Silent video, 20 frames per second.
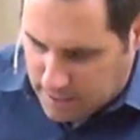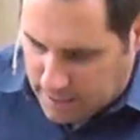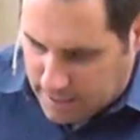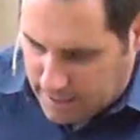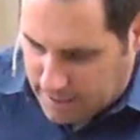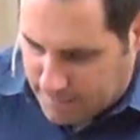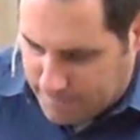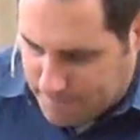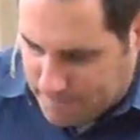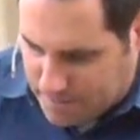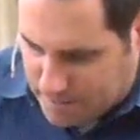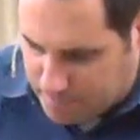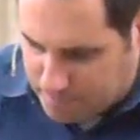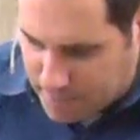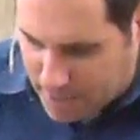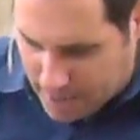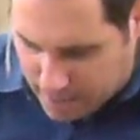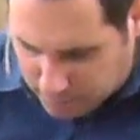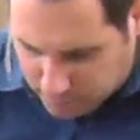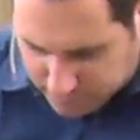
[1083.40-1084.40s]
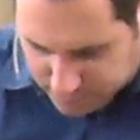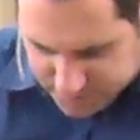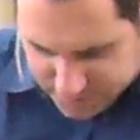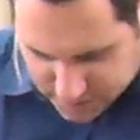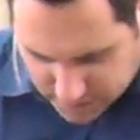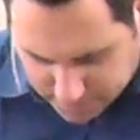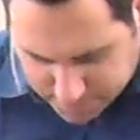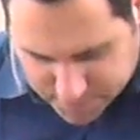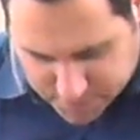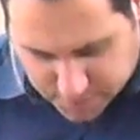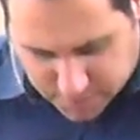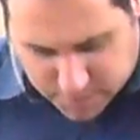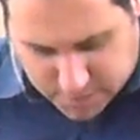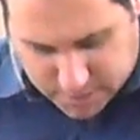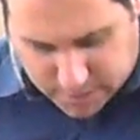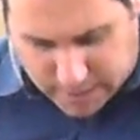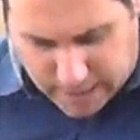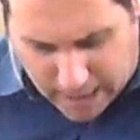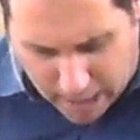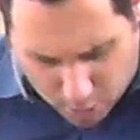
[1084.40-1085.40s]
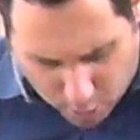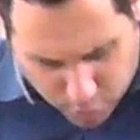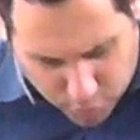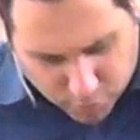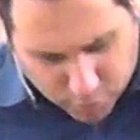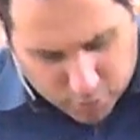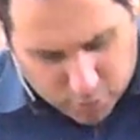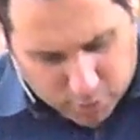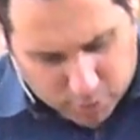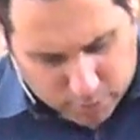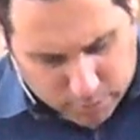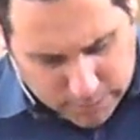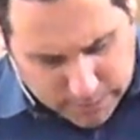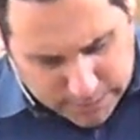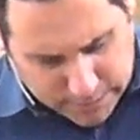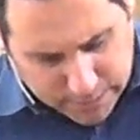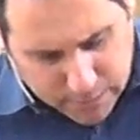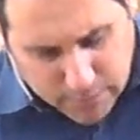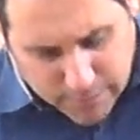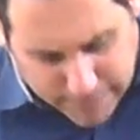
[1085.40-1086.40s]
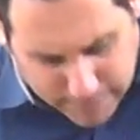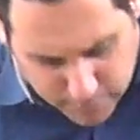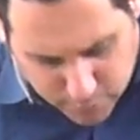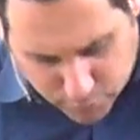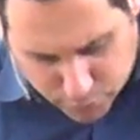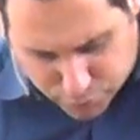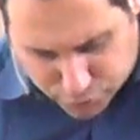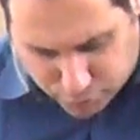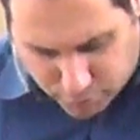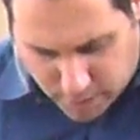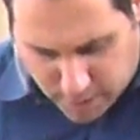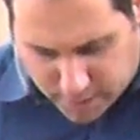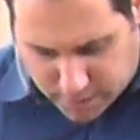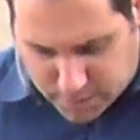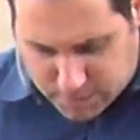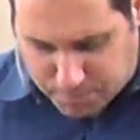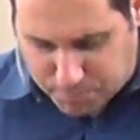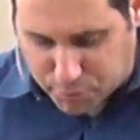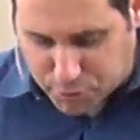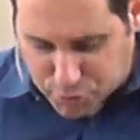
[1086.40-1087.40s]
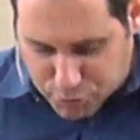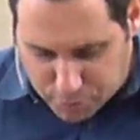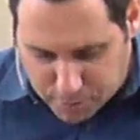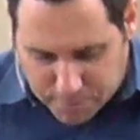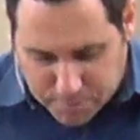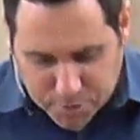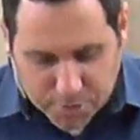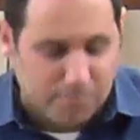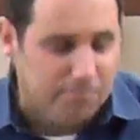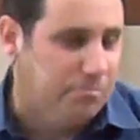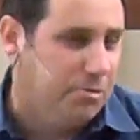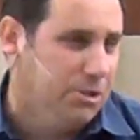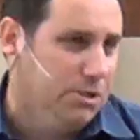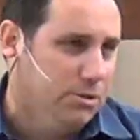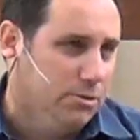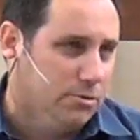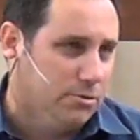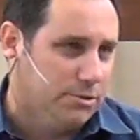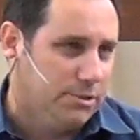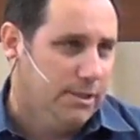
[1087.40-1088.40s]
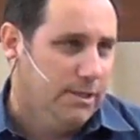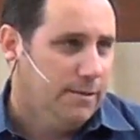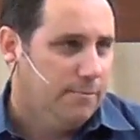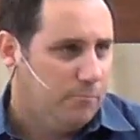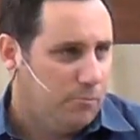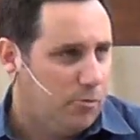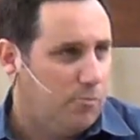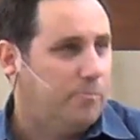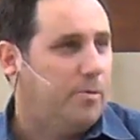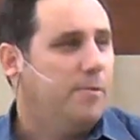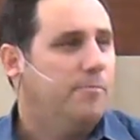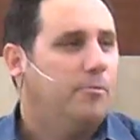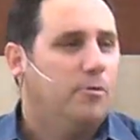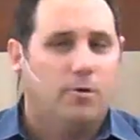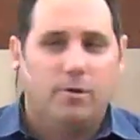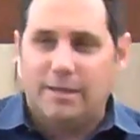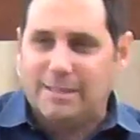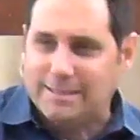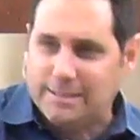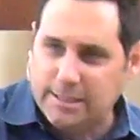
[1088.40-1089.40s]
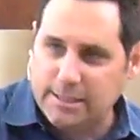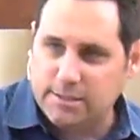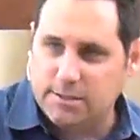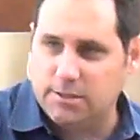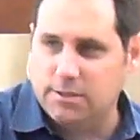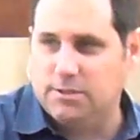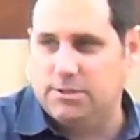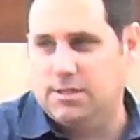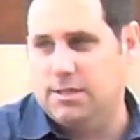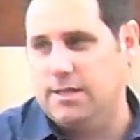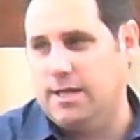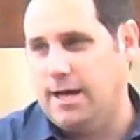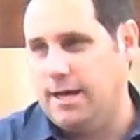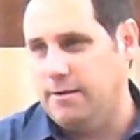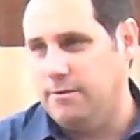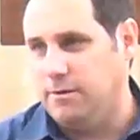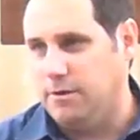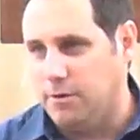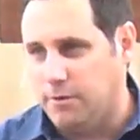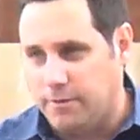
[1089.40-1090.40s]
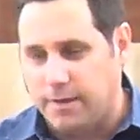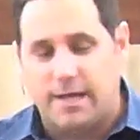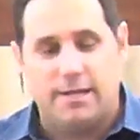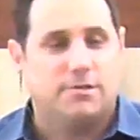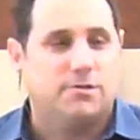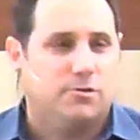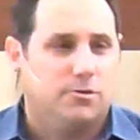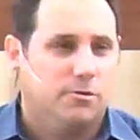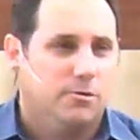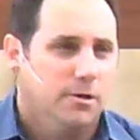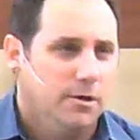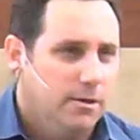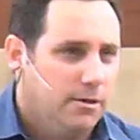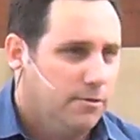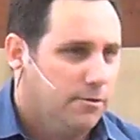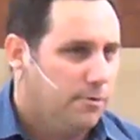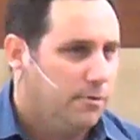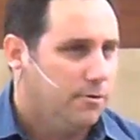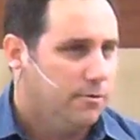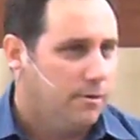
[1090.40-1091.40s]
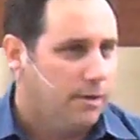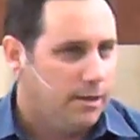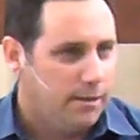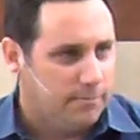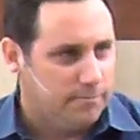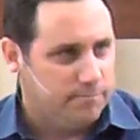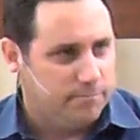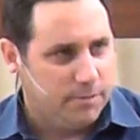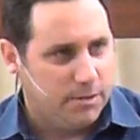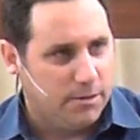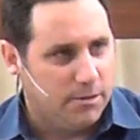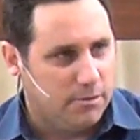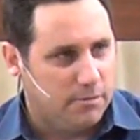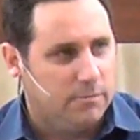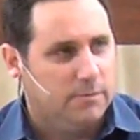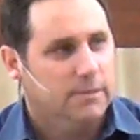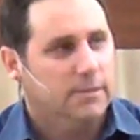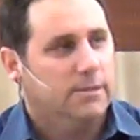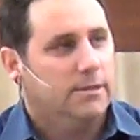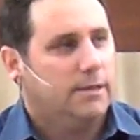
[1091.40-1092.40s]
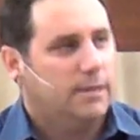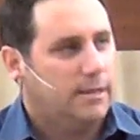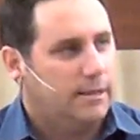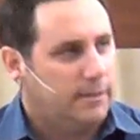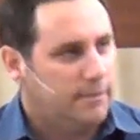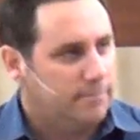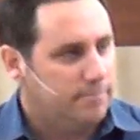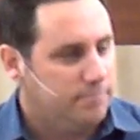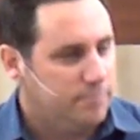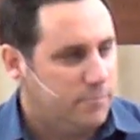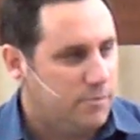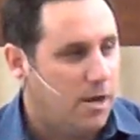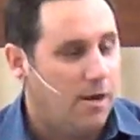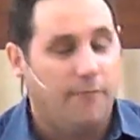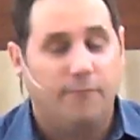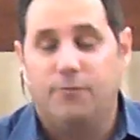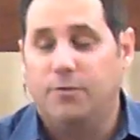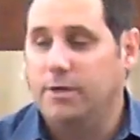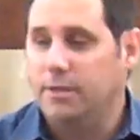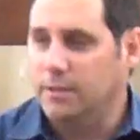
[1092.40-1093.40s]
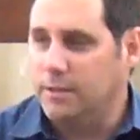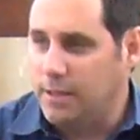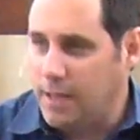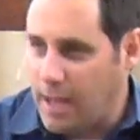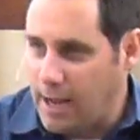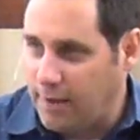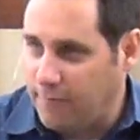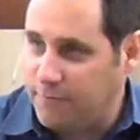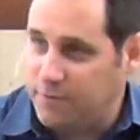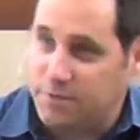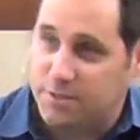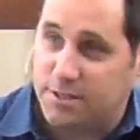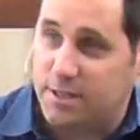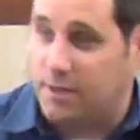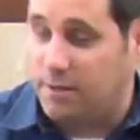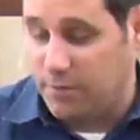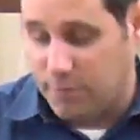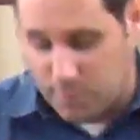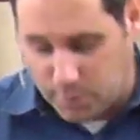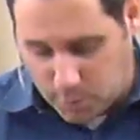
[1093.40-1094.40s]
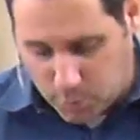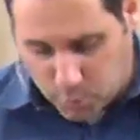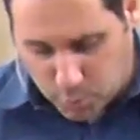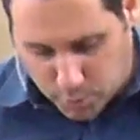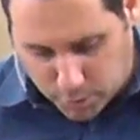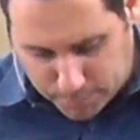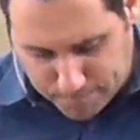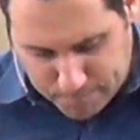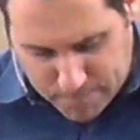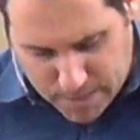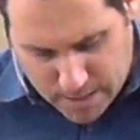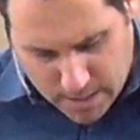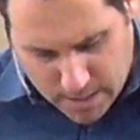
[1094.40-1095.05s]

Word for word: um, the power of substance, that alcohol, illegal drugs, prescription pills. Well, people are addicted to that. You know, that's their, their um, you know, um, comfort in life instead of the Lord